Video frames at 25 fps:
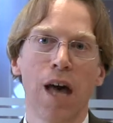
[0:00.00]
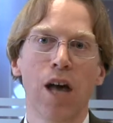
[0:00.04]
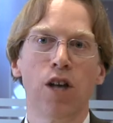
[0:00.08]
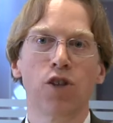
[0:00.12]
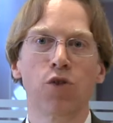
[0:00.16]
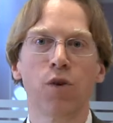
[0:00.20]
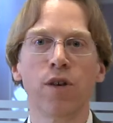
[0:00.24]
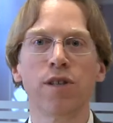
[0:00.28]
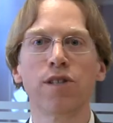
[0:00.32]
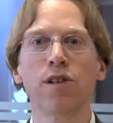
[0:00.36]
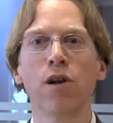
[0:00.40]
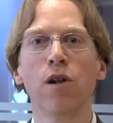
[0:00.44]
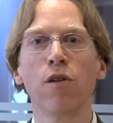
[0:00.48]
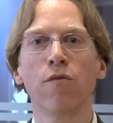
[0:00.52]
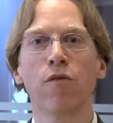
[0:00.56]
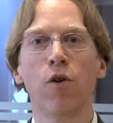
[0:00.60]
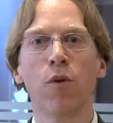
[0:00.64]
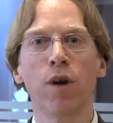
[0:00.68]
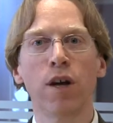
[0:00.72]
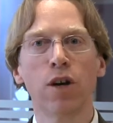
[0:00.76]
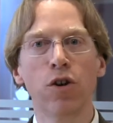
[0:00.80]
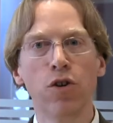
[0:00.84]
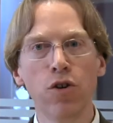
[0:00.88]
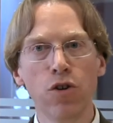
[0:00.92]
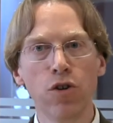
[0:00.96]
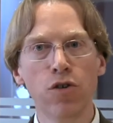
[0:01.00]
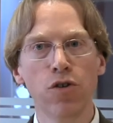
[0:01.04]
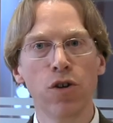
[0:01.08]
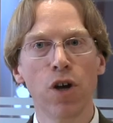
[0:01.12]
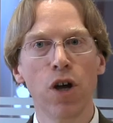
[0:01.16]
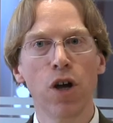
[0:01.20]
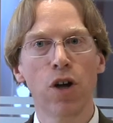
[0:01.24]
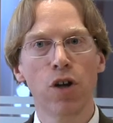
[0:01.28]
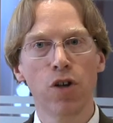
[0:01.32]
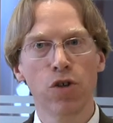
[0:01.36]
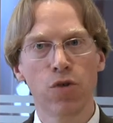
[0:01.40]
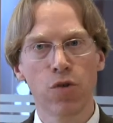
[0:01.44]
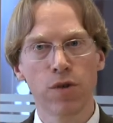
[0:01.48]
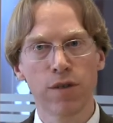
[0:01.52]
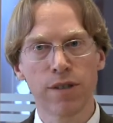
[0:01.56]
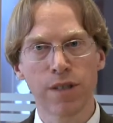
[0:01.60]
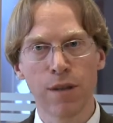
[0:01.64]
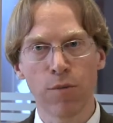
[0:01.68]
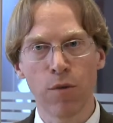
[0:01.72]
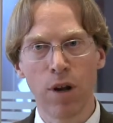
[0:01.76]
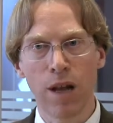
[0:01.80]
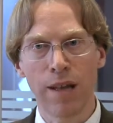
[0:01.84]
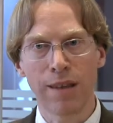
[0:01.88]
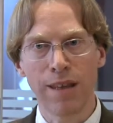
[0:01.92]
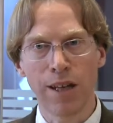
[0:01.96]
So it's all very good to
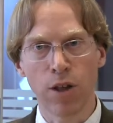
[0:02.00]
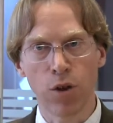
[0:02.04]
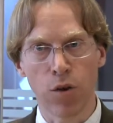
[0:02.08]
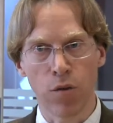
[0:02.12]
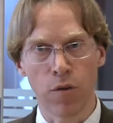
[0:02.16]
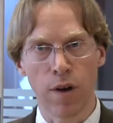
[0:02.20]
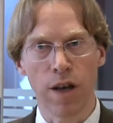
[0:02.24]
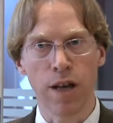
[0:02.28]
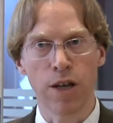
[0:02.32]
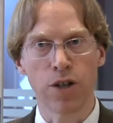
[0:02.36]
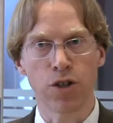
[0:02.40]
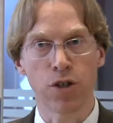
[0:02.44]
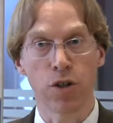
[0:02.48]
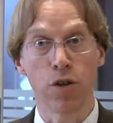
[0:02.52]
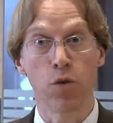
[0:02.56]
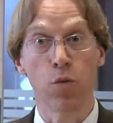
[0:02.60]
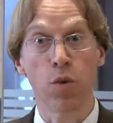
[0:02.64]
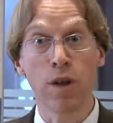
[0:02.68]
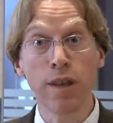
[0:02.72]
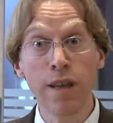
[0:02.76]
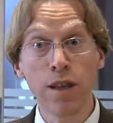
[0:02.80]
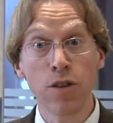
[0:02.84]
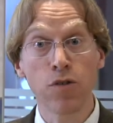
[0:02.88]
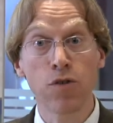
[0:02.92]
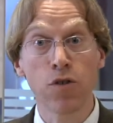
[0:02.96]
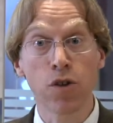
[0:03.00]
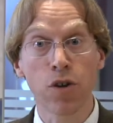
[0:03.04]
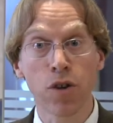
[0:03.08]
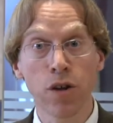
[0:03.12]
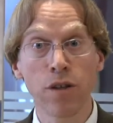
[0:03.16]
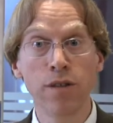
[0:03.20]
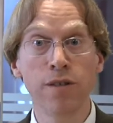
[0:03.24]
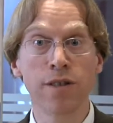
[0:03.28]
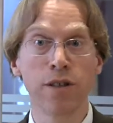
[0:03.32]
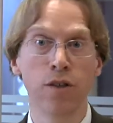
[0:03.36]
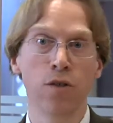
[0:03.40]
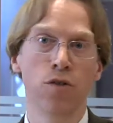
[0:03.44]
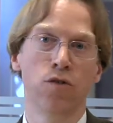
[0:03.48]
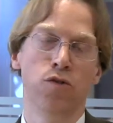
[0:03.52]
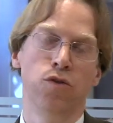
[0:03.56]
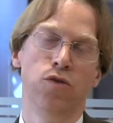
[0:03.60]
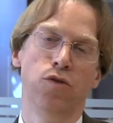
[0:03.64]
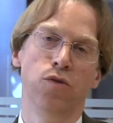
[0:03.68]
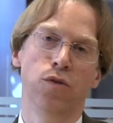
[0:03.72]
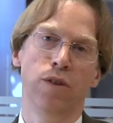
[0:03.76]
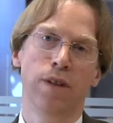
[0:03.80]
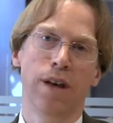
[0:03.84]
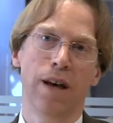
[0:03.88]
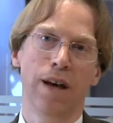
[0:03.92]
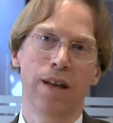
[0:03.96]
stimulate innovation. We need to continue to
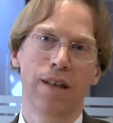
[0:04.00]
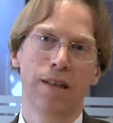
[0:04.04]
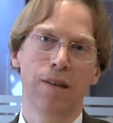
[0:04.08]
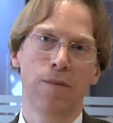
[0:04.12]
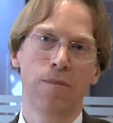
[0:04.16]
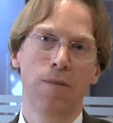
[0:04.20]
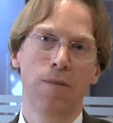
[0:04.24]
do that.